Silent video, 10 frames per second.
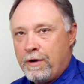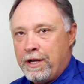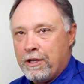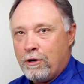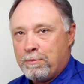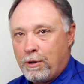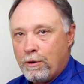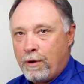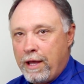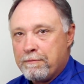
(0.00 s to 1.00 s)
radio
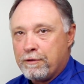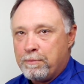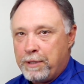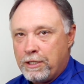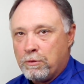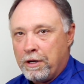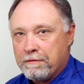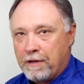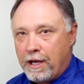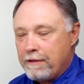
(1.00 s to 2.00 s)
programmed for
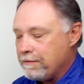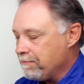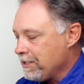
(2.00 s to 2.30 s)
P25.